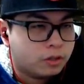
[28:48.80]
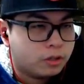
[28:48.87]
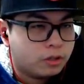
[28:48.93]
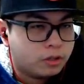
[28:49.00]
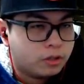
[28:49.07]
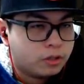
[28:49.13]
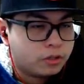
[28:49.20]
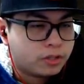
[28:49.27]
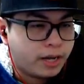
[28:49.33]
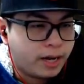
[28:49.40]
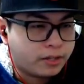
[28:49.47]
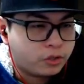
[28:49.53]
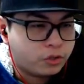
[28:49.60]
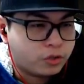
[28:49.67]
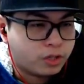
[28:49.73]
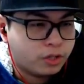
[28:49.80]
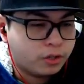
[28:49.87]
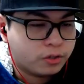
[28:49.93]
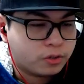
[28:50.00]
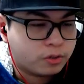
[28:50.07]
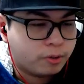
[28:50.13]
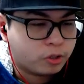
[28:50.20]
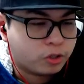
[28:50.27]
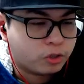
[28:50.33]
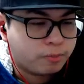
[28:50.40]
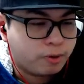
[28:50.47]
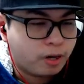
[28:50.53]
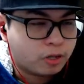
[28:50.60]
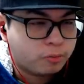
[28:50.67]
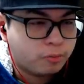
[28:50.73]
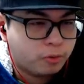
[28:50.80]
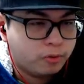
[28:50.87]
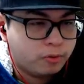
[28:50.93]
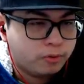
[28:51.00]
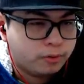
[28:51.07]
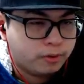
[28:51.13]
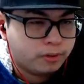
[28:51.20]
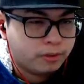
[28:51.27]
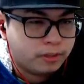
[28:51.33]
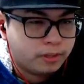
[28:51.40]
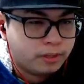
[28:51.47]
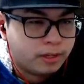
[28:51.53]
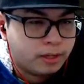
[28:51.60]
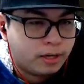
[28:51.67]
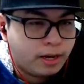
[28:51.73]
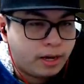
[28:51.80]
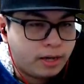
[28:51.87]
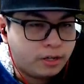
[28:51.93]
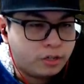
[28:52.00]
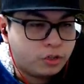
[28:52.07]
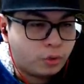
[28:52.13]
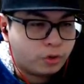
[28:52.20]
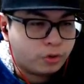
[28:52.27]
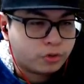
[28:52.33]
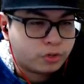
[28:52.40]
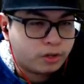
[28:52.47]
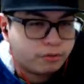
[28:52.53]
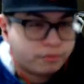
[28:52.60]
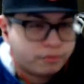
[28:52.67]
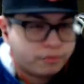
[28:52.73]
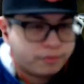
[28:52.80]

Just cast your skills as much as possible and enjoy yourself.